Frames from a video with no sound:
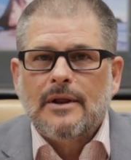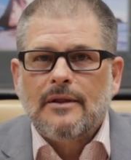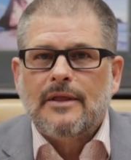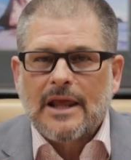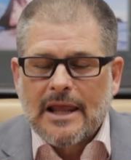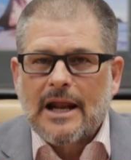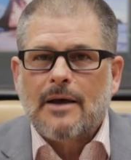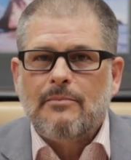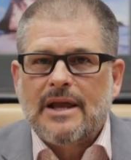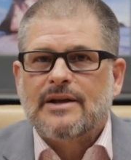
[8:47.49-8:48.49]
They get
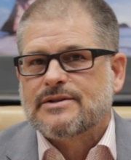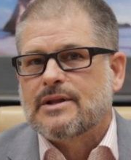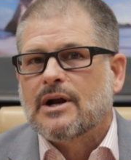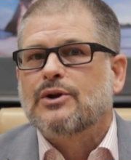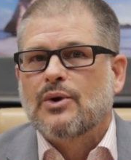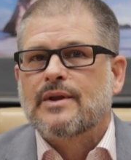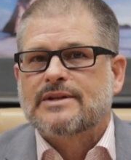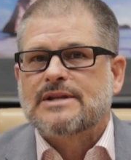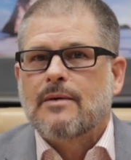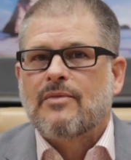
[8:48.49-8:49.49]
it because they're doing the
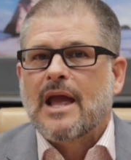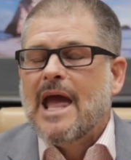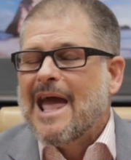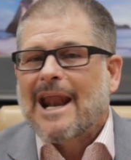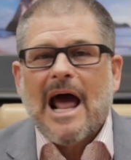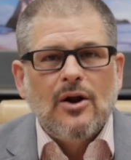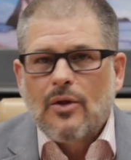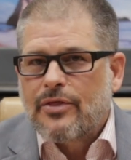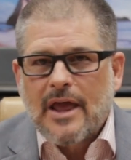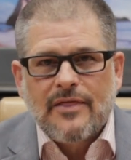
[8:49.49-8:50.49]
same thing. And I
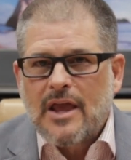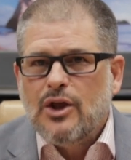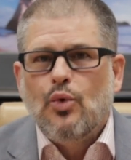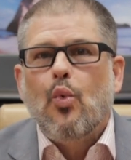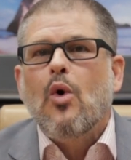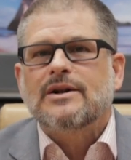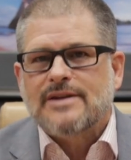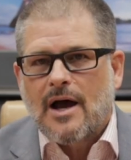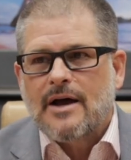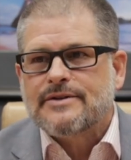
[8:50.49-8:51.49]
don't think that you want
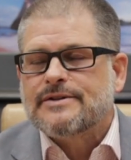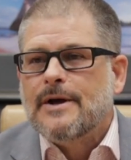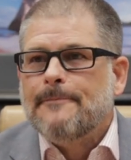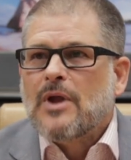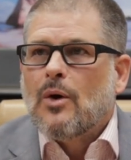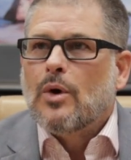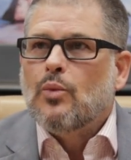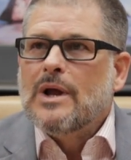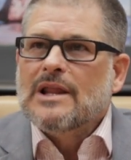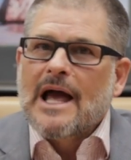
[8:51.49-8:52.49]
us, when
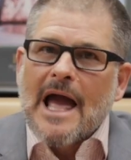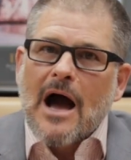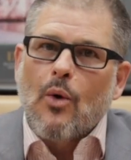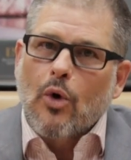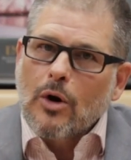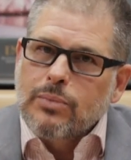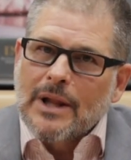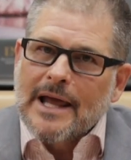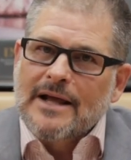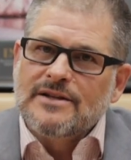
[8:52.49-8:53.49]
we lay out work
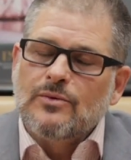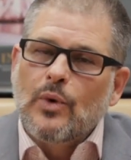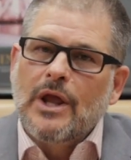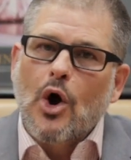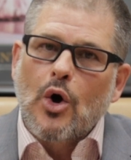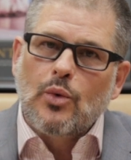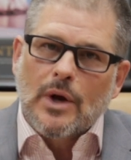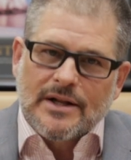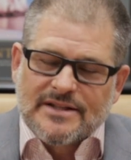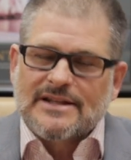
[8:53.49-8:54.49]
plans and we go
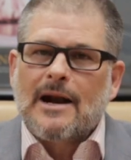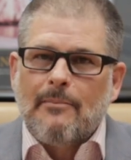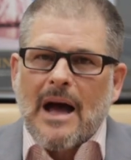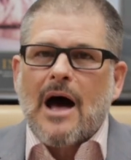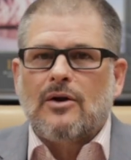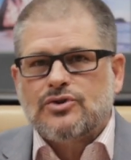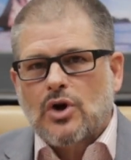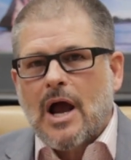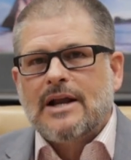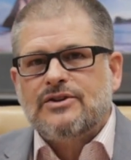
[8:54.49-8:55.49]
and set about
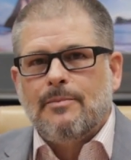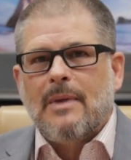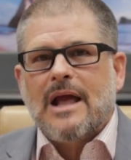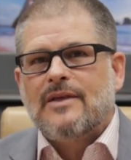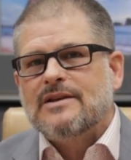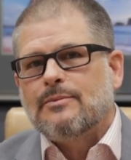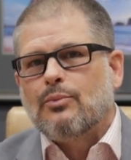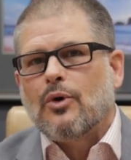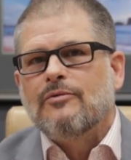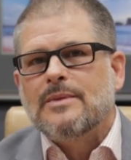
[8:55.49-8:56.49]
trying to make these
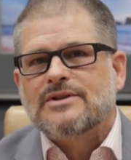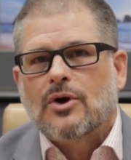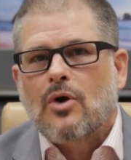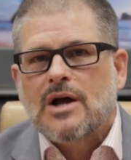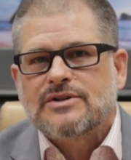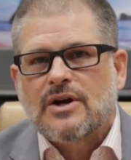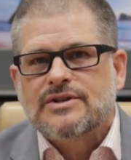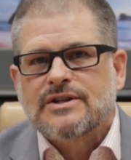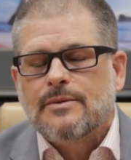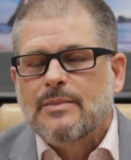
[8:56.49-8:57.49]
improvements across our
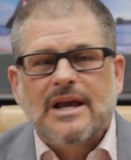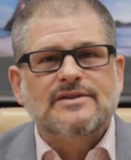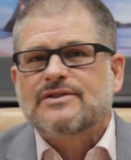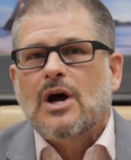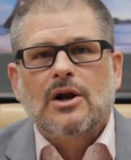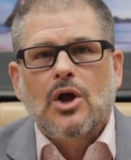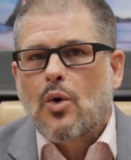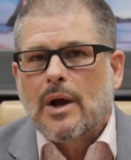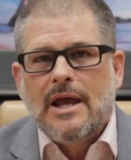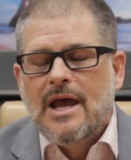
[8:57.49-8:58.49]
system, because it's
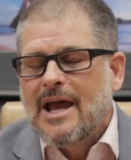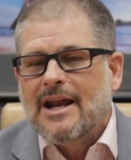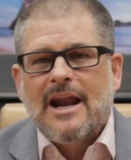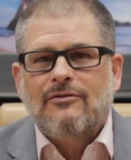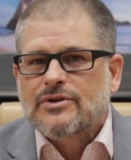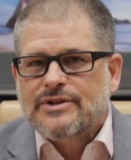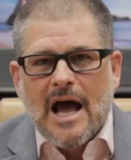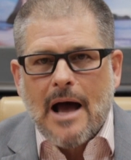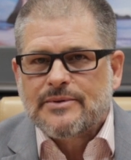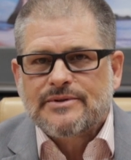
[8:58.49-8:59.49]
ongoing. It never
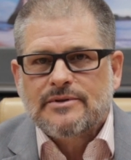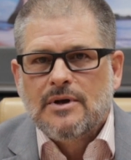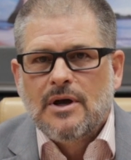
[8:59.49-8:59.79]
stops.